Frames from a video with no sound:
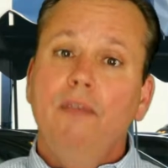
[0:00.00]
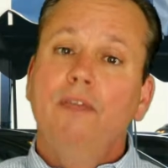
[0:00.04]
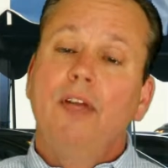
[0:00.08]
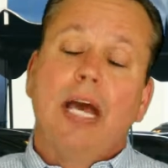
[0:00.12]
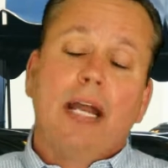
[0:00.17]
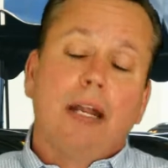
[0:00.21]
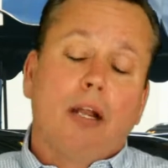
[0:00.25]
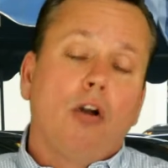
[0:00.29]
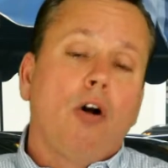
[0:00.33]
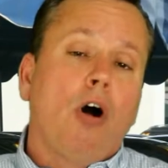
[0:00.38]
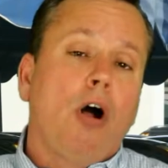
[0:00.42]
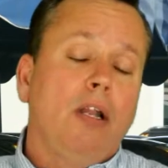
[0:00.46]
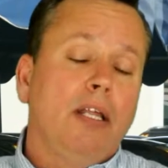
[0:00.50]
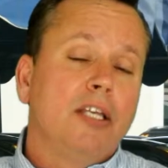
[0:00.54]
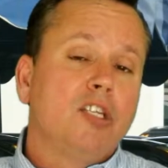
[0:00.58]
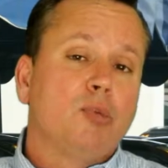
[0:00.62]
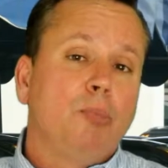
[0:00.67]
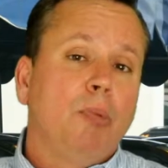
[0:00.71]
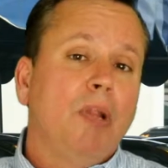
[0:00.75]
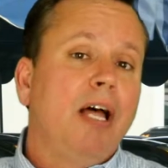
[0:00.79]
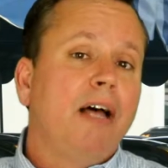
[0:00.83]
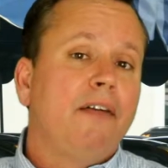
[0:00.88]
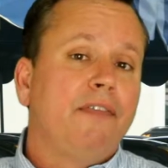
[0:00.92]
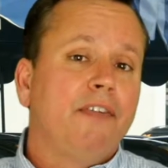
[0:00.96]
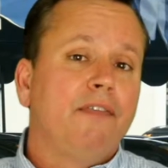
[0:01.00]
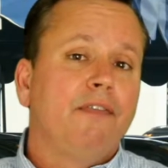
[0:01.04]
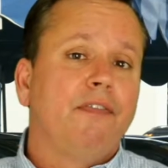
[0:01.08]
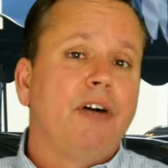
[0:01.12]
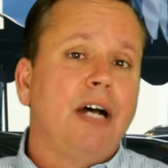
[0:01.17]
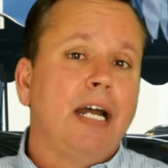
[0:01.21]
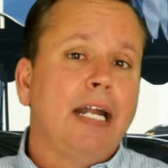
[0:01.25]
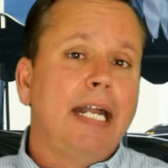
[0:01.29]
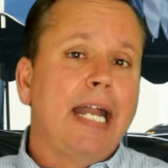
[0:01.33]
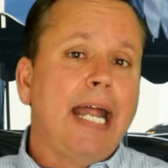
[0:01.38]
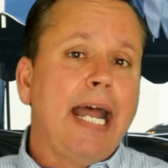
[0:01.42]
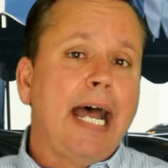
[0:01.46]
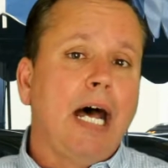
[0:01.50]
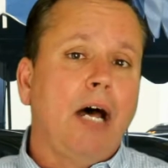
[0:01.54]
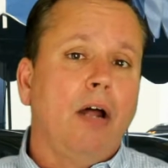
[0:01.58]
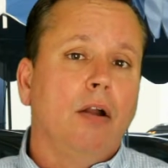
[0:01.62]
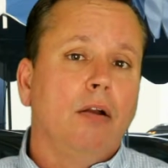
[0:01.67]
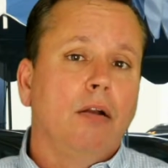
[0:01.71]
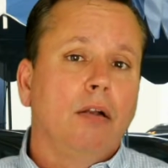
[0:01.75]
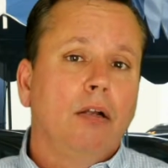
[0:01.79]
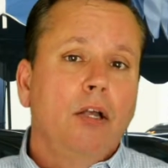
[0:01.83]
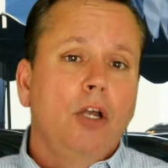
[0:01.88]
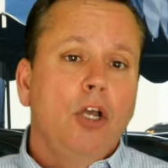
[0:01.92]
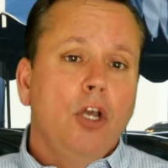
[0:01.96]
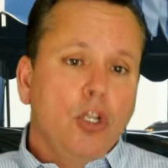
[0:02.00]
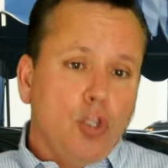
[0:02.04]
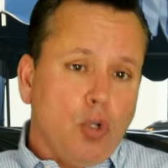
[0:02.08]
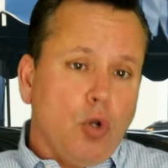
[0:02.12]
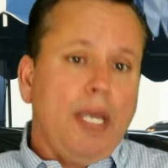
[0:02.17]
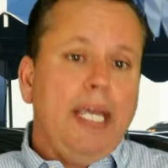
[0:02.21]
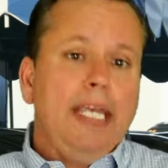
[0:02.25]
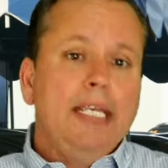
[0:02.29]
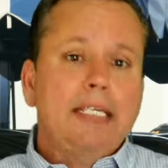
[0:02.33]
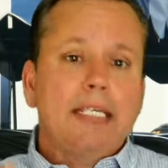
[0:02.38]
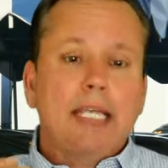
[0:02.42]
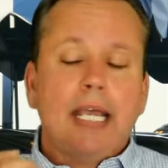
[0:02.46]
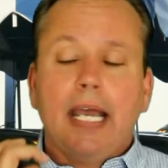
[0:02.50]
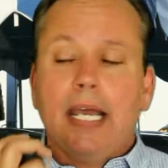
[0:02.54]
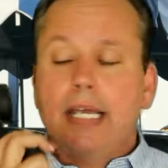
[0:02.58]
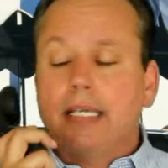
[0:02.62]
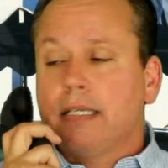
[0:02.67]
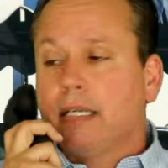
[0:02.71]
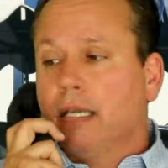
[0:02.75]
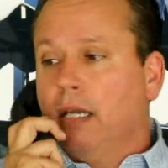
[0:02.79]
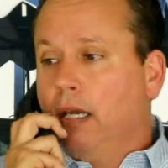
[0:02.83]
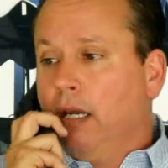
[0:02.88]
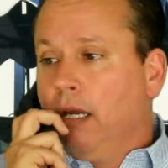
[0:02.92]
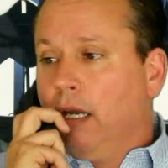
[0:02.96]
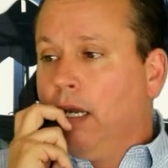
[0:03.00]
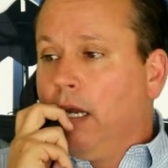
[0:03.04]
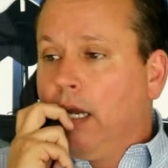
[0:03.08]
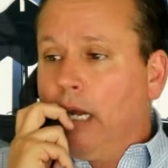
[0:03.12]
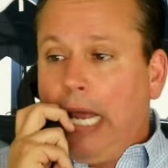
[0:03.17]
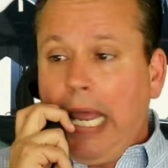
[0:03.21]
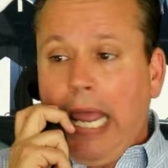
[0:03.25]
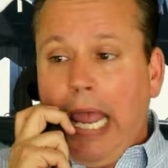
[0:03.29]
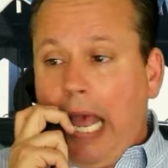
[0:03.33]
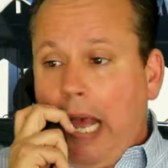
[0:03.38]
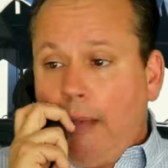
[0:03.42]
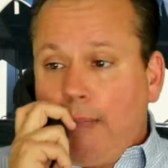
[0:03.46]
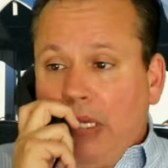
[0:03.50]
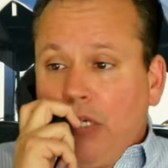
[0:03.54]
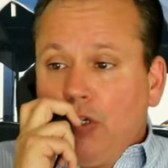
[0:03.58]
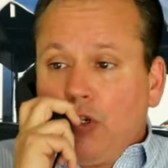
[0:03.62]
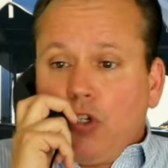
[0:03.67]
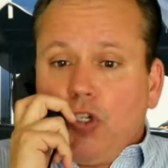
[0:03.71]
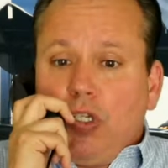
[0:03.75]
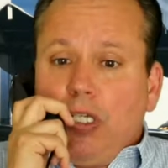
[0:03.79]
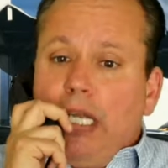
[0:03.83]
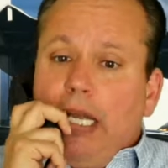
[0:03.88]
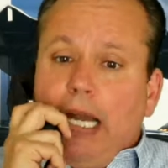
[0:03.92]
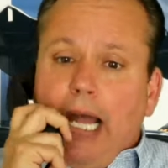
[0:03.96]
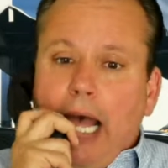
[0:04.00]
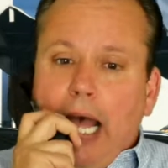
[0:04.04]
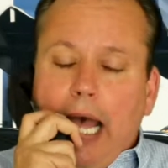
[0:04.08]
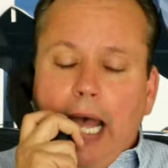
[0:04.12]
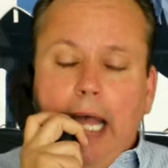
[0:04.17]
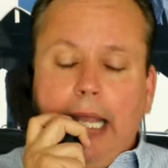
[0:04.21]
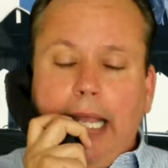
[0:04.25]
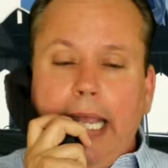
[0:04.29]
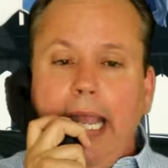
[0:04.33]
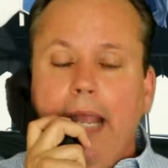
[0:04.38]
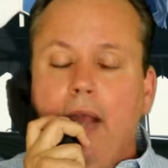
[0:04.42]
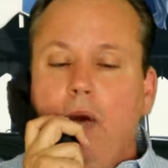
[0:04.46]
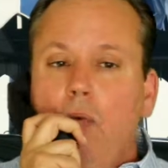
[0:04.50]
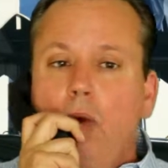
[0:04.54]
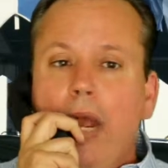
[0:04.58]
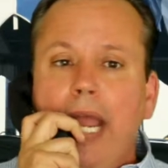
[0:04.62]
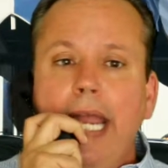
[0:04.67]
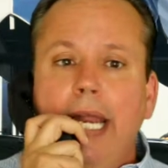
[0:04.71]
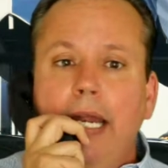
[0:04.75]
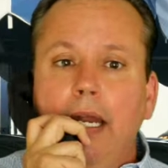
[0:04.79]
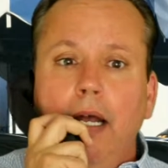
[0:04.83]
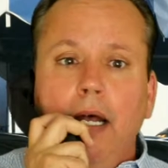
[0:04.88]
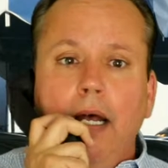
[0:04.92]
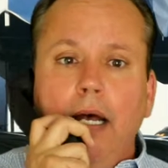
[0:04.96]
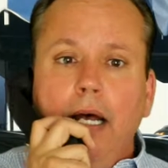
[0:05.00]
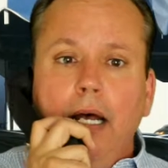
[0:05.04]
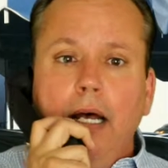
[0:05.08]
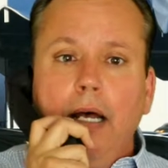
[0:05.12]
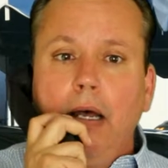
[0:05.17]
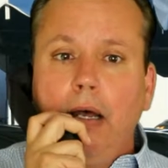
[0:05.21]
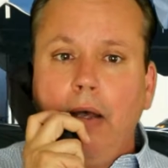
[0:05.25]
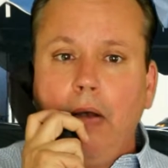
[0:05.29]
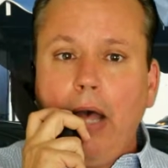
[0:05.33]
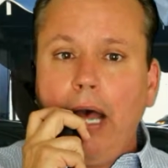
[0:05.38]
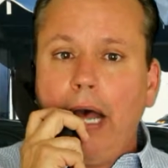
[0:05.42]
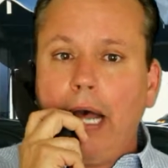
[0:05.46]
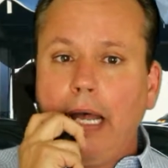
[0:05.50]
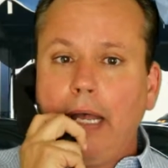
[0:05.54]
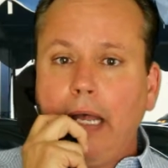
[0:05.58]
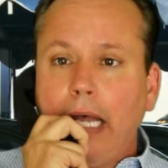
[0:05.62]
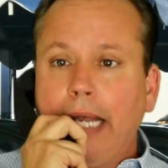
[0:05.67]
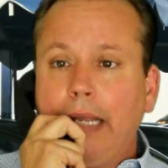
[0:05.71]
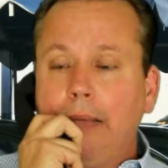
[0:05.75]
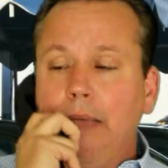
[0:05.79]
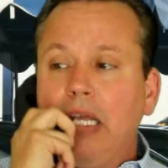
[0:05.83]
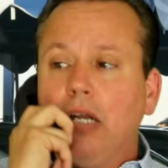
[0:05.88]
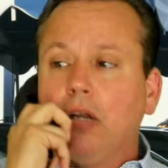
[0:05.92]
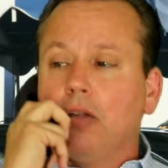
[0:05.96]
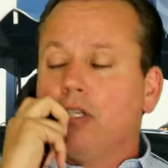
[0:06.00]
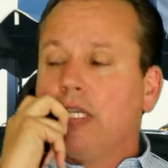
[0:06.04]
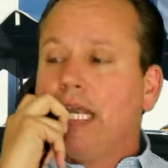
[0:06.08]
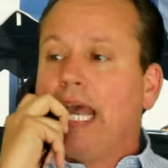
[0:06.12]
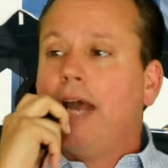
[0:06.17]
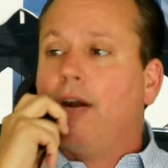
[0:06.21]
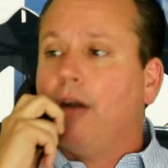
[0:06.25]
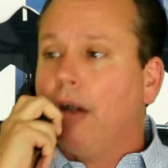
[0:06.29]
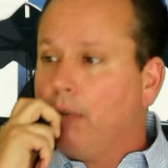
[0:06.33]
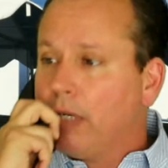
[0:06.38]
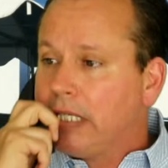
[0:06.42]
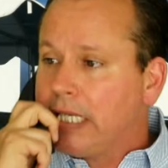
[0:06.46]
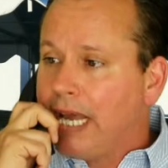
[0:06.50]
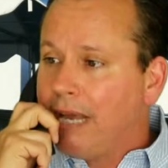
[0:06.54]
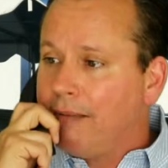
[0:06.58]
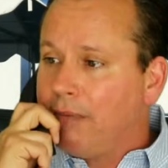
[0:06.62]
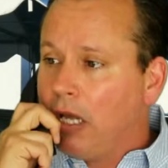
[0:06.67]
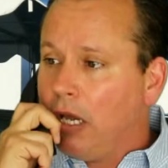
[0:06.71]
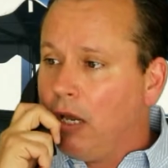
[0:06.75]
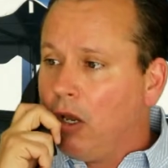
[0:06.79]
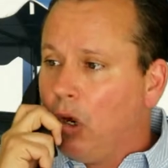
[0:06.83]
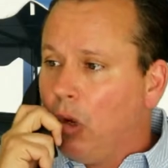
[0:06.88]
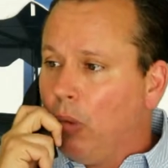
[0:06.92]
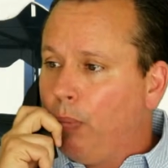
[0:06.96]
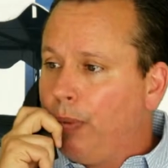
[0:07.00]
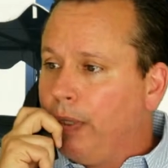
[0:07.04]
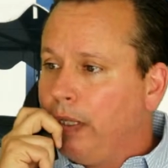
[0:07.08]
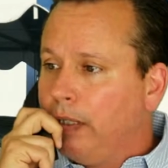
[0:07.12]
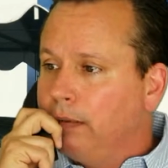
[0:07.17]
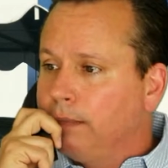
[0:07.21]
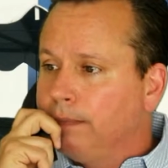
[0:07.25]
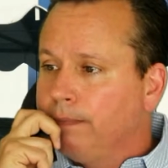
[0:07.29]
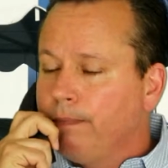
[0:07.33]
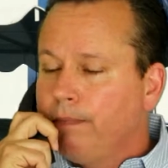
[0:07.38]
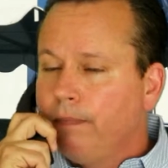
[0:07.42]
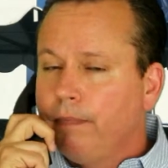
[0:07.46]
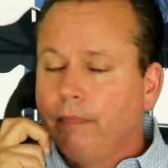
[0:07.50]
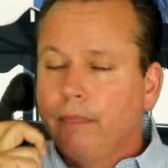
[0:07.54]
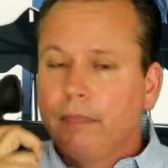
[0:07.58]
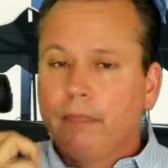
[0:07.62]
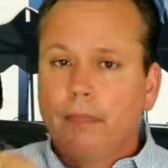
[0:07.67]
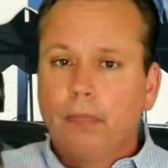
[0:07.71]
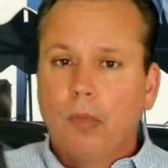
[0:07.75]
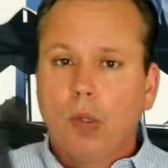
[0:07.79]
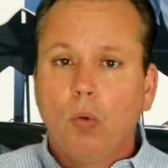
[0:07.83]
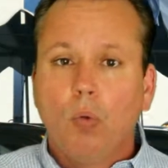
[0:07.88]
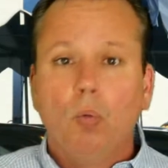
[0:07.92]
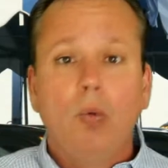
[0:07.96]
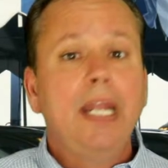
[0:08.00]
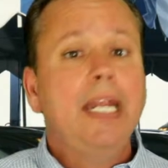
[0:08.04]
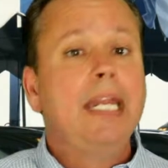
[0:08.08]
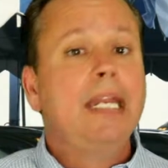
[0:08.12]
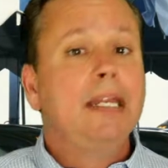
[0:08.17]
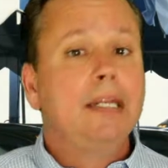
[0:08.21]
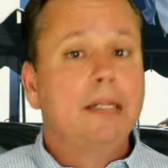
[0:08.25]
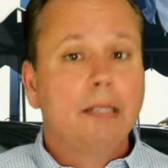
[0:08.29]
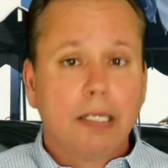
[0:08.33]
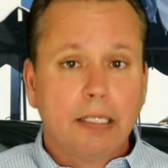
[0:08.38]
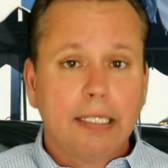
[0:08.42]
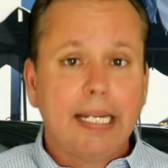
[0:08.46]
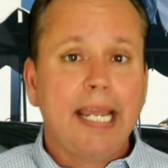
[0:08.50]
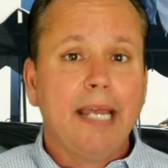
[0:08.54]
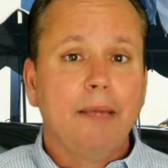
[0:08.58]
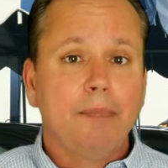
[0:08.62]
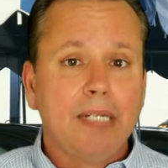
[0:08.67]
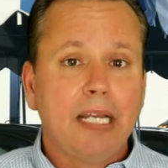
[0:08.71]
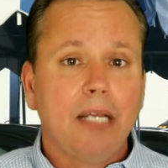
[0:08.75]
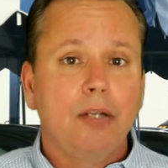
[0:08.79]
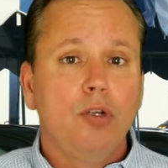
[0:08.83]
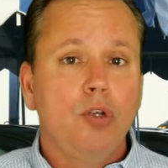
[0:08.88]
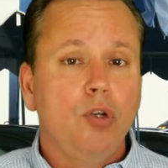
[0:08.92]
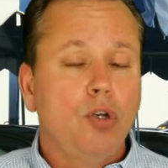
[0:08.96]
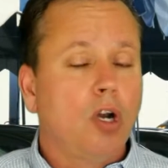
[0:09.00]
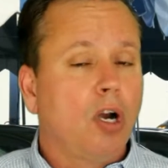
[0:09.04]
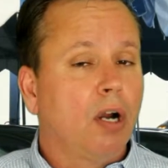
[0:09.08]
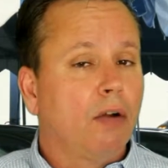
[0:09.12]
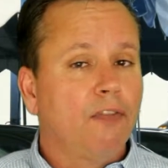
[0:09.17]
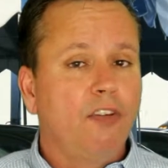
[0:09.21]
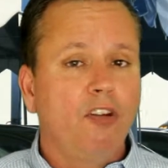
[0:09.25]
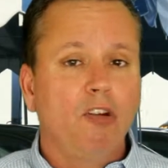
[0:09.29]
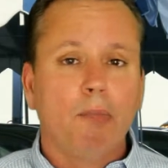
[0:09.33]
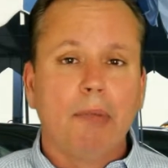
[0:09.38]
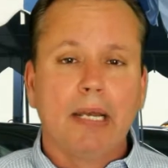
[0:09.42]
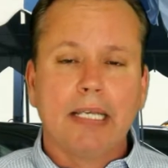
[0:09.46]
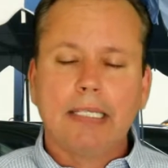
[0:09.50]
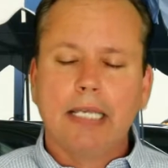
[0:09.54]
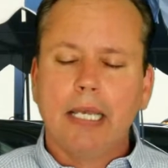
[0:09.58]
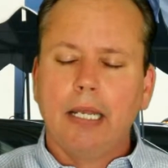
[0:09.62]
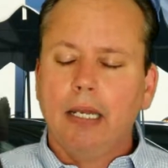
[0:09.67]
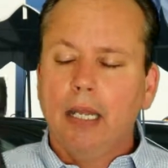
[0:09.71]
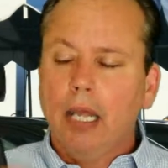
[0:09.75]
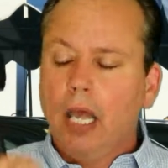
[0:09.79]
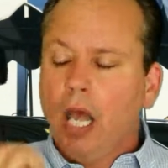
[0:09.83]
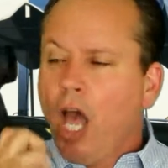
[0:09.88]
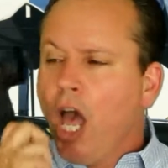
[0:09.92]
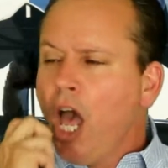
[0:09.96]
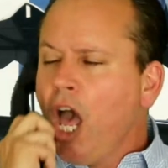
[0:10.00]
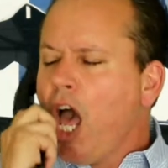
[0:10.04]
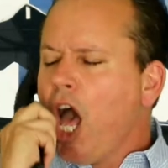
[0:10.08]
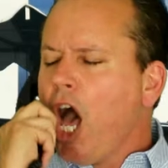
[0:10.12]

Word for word: we've got to call his bluff and find out. So he says, hey, I'm interested. I, I can't wait. Uh, I, I can be in on Saturday. What time y'all open? We need to tamp down new car fever by saying,